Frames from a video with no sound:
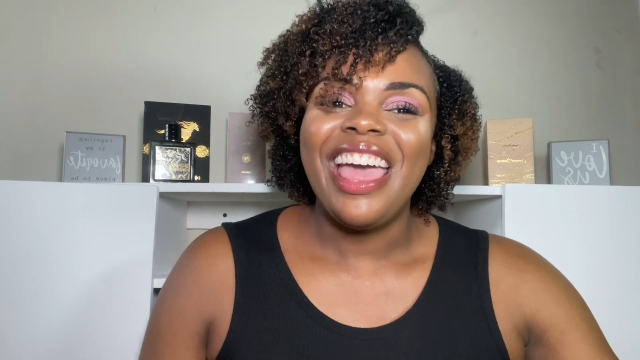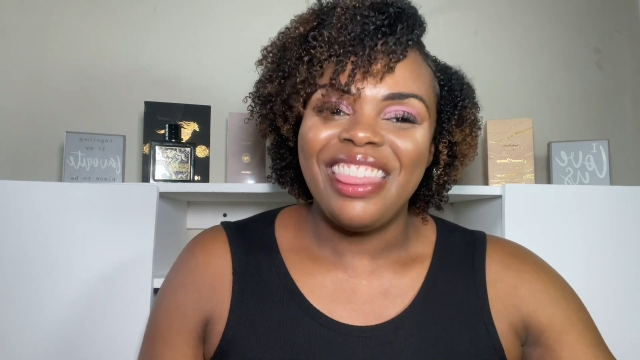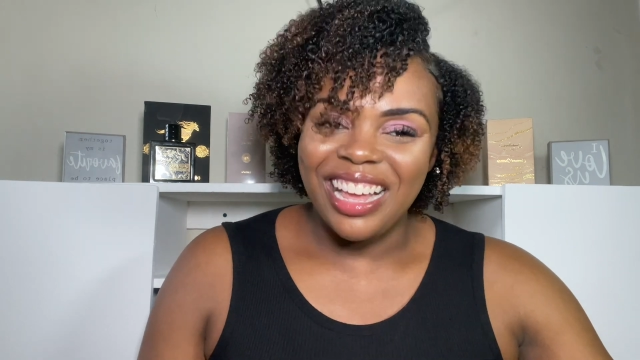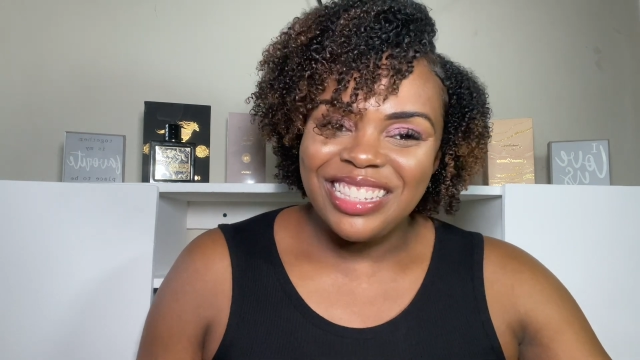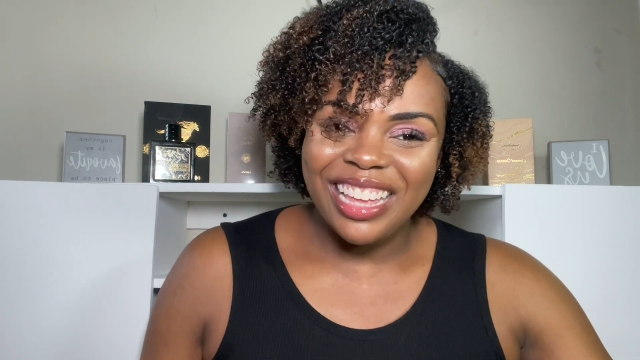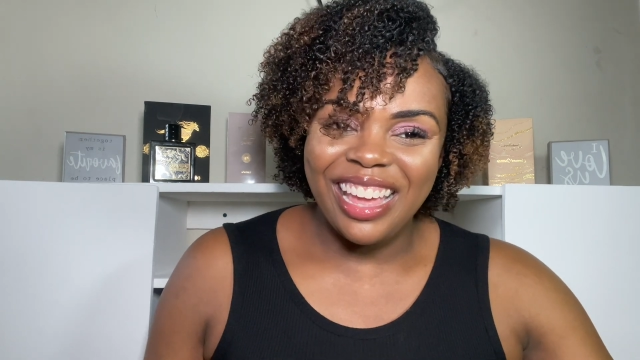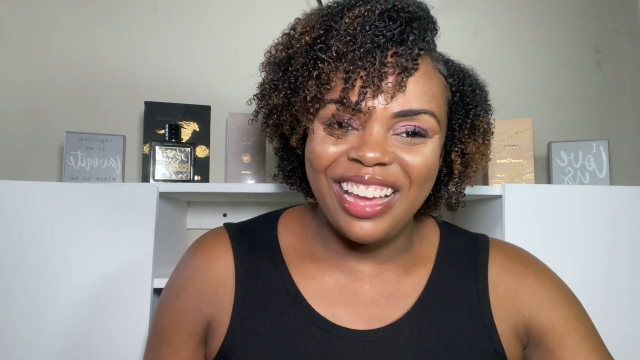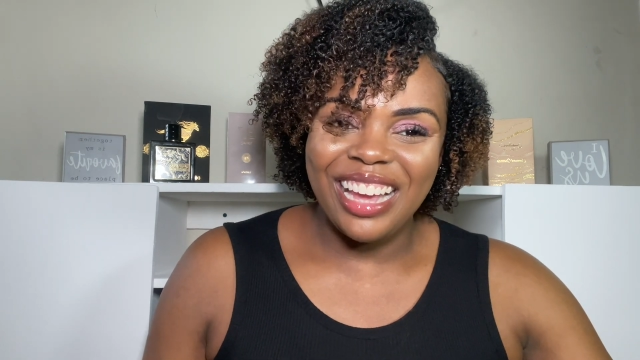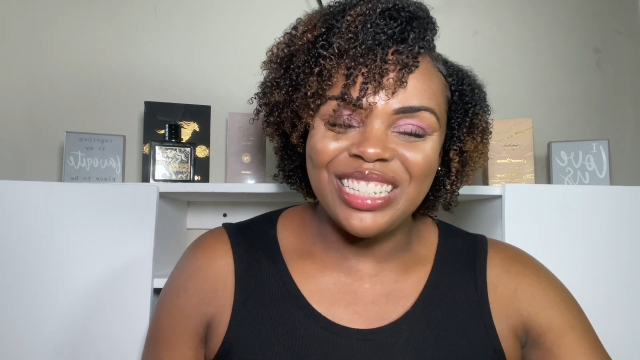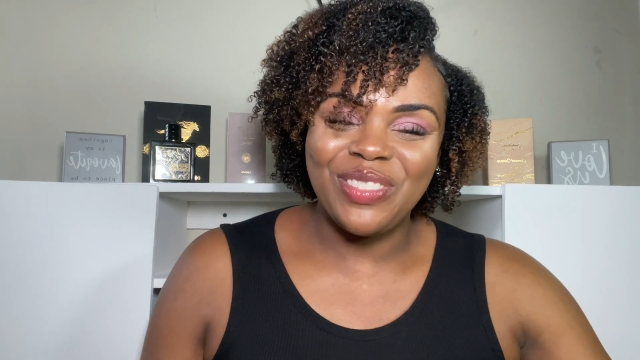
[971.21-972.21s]
Thanks again,
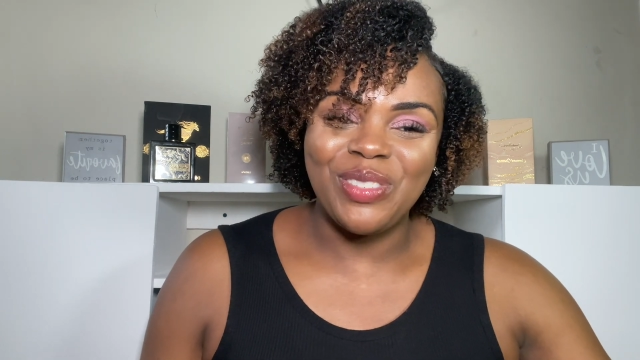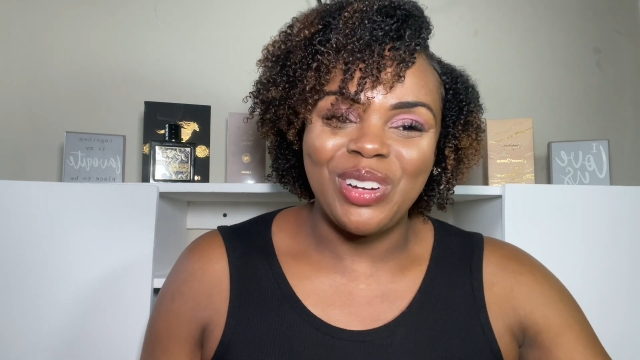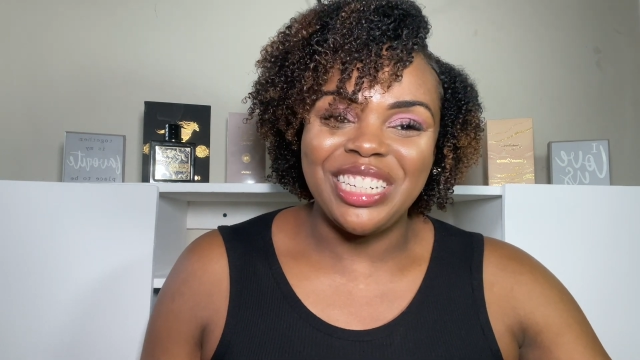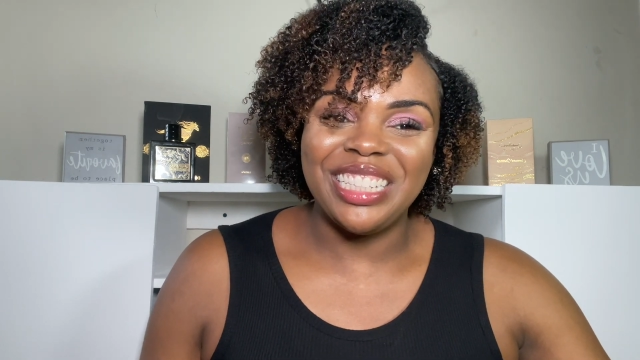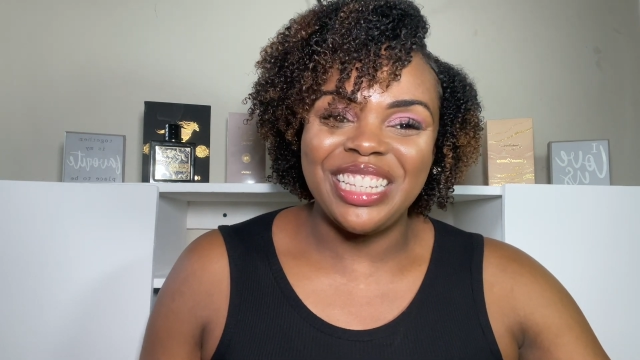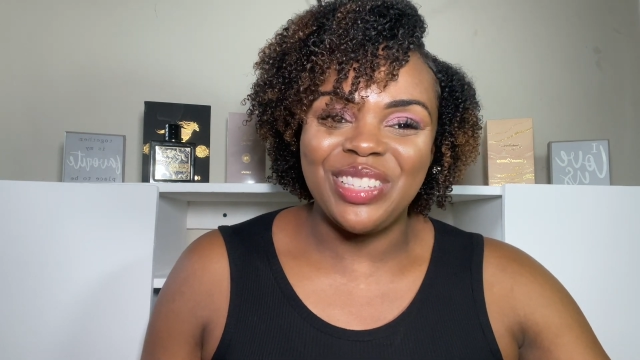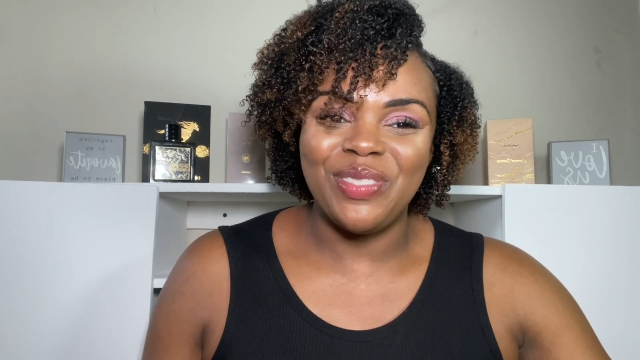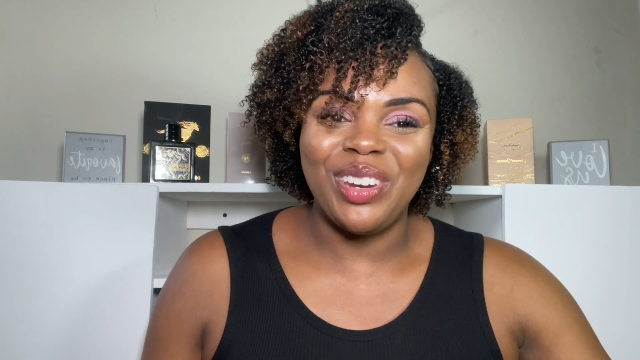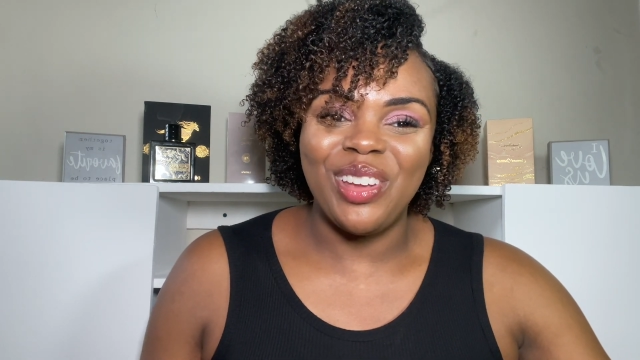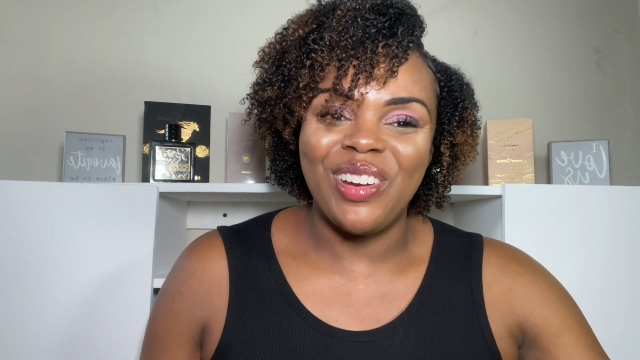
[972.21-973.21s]
guys, for watching this
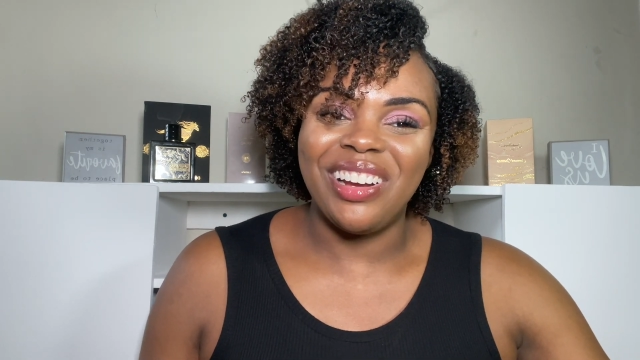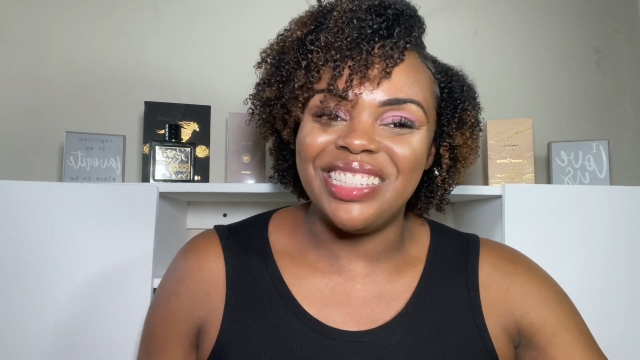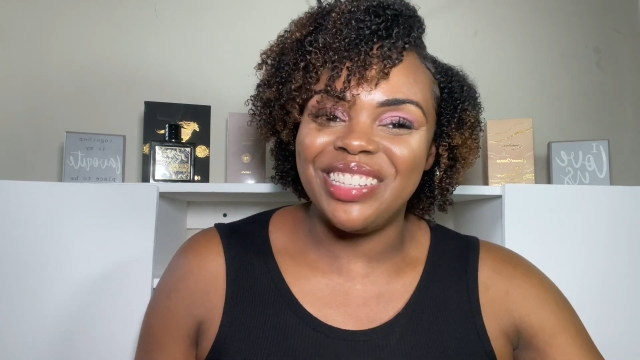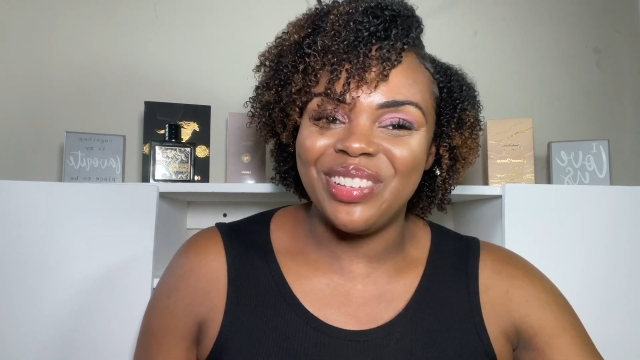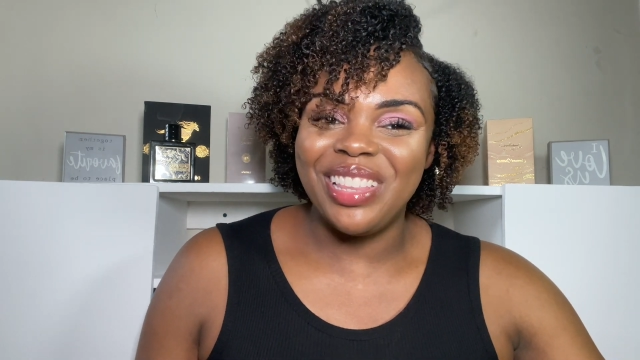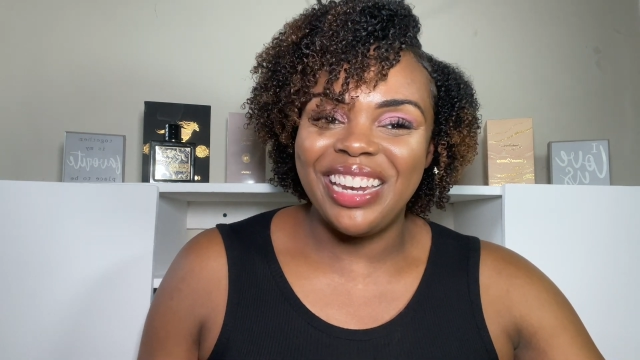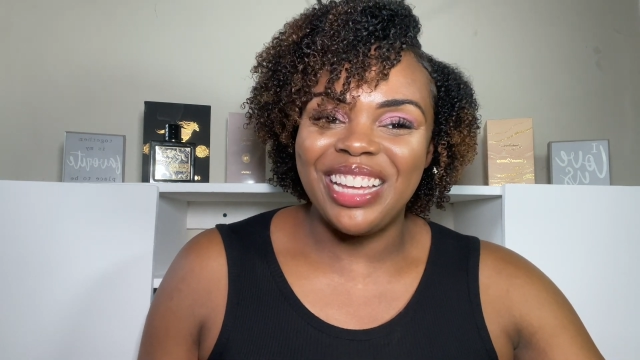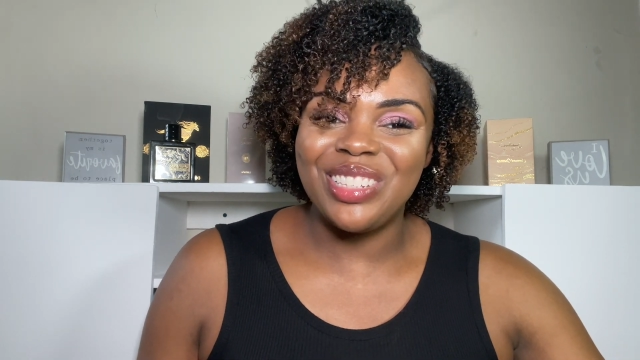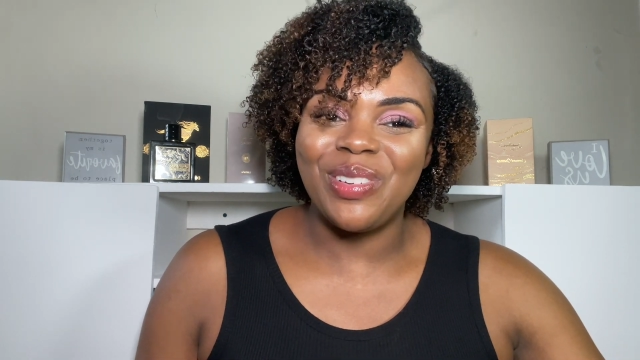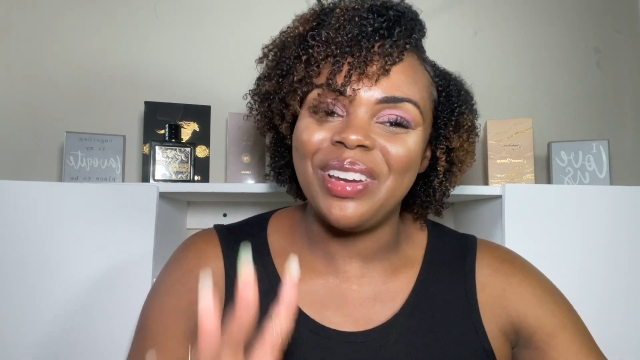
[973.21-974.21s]
video. Until the
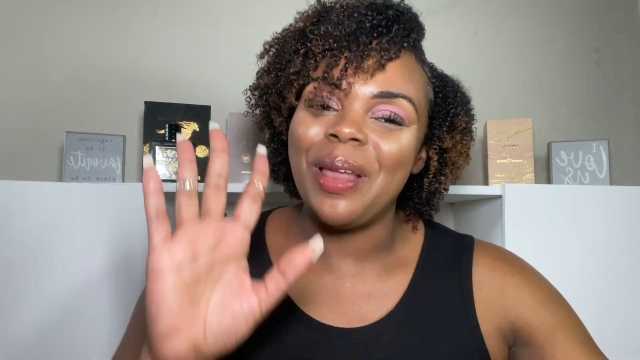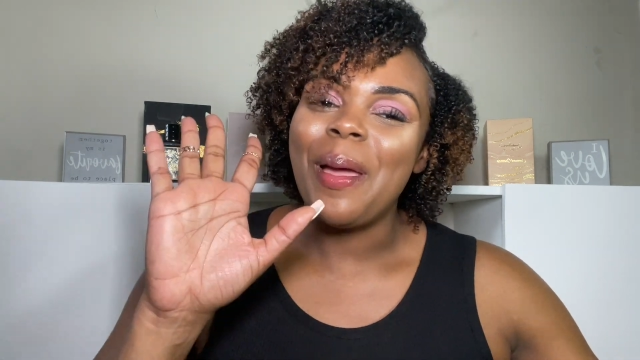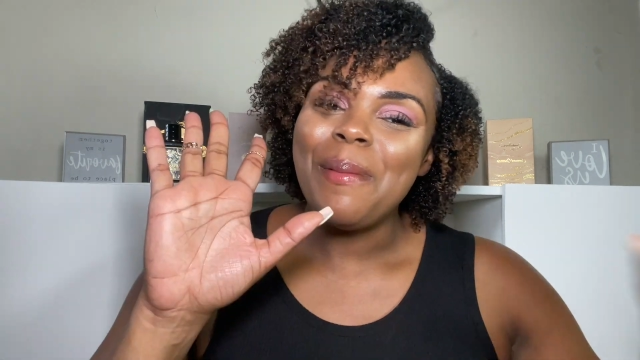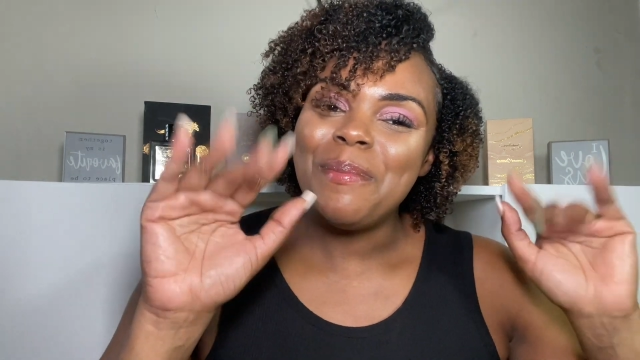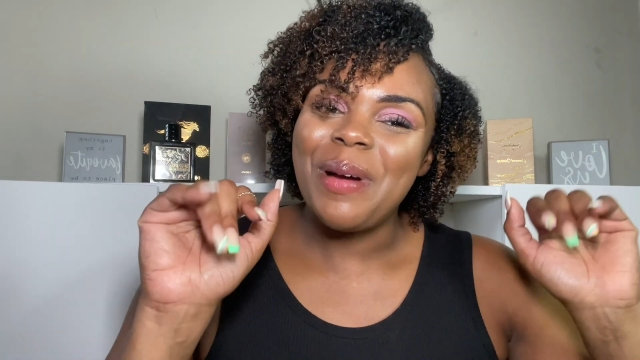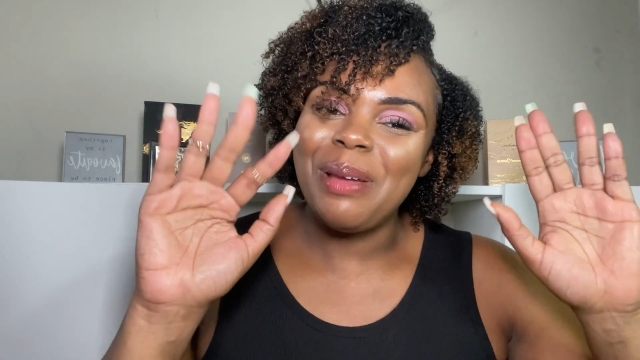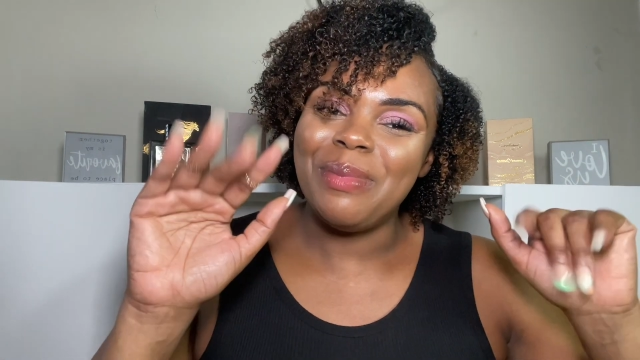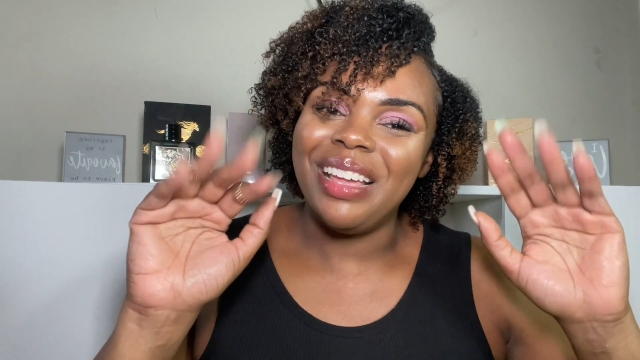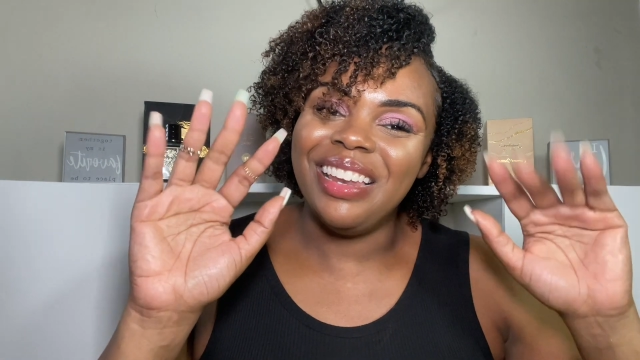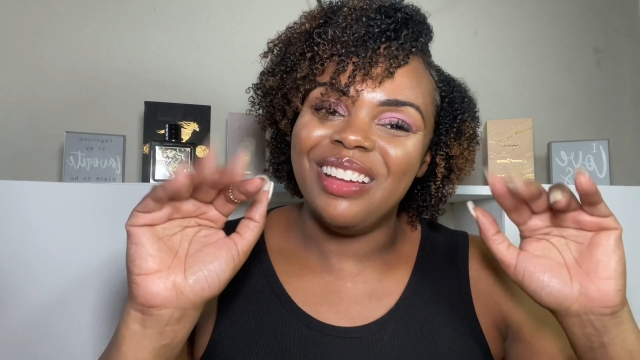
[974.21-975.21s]
next one, bye,
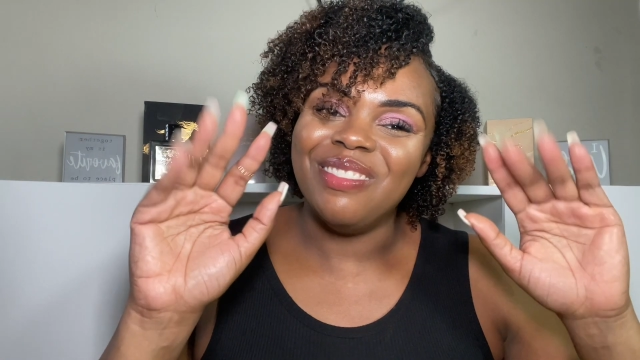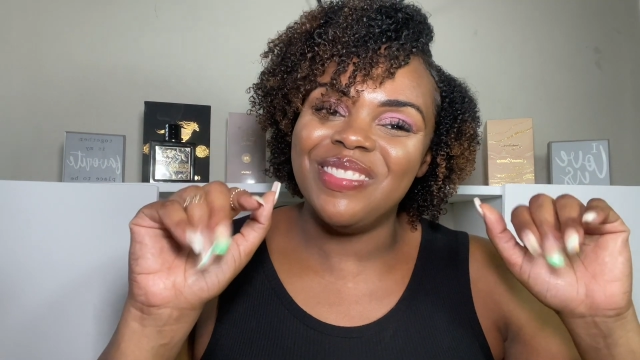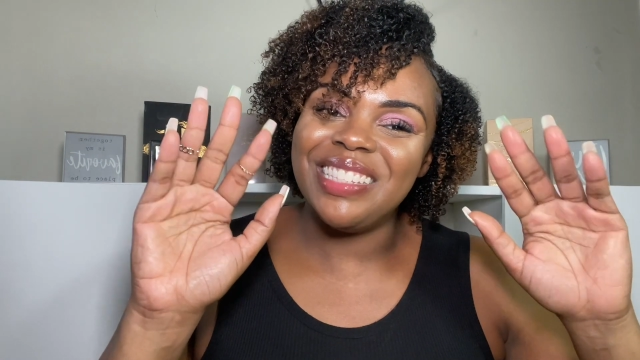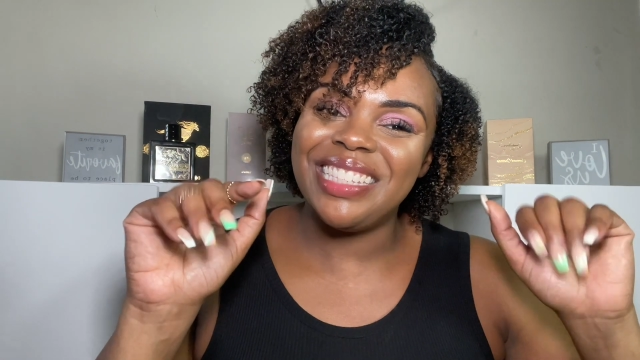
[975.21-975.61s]
my loves.